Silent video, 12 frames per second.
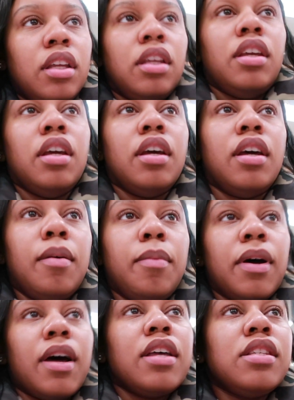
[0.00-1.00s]
yeah,
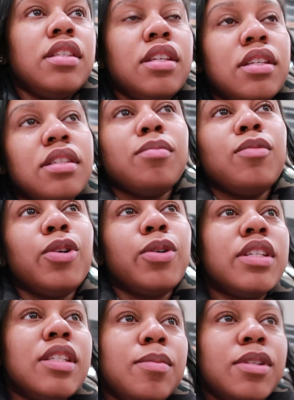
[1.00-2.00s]
but I see some
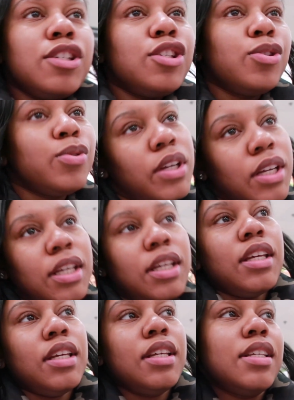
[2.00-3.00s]
Christmas
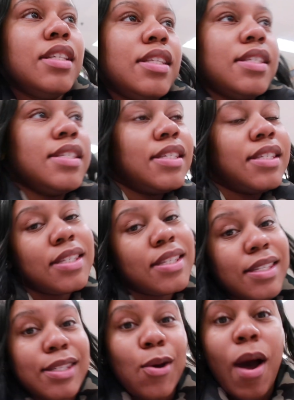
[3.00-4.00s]
trees.
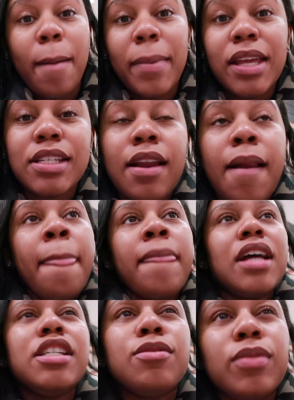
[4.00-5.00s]
so I made it.
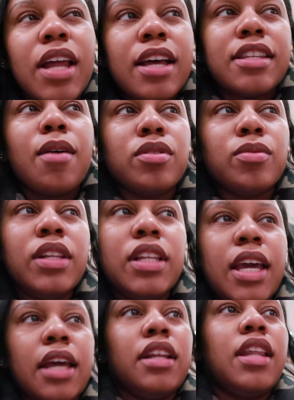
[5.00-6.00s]
I just realized I was really
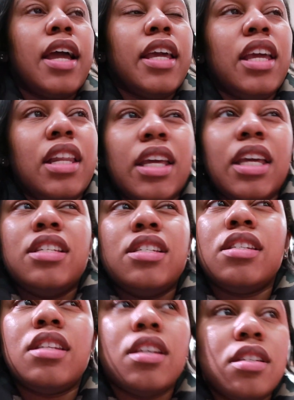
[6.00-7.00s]
kind of like in the
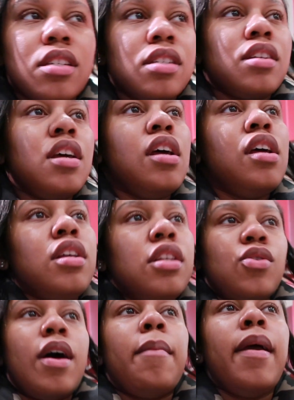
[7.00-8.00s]
kitchen section
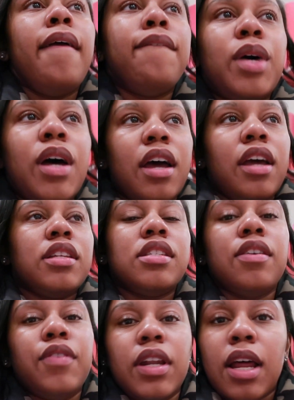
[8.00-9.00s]
so I may find the
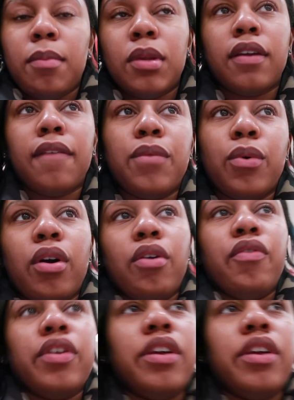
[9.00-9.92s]
stuff that I'm looking for over